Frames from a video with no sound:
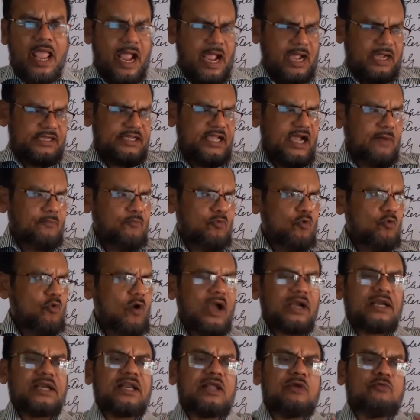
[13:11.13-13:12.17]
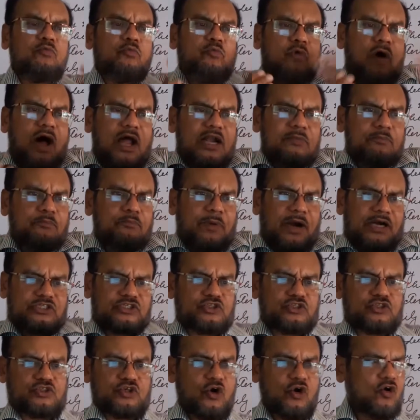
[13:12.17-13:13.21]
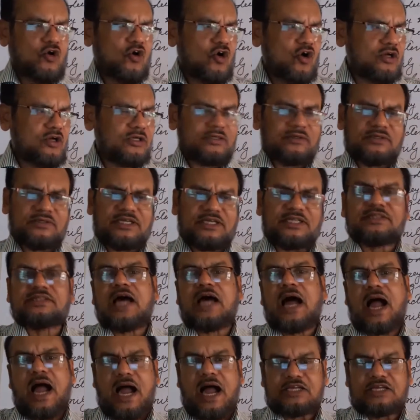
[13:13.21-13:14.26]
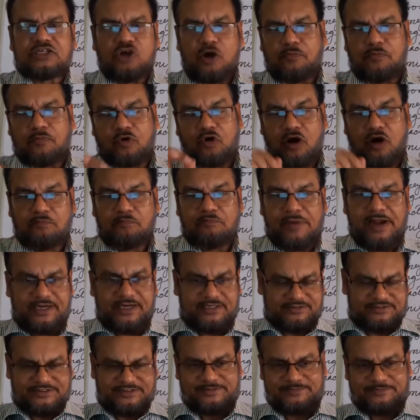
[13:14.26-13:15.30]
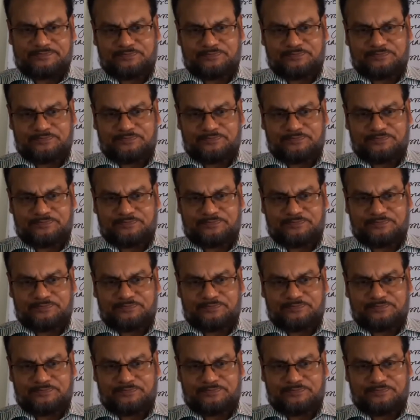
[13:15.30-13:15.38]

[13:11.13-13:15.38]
I am only one person in the eye of government.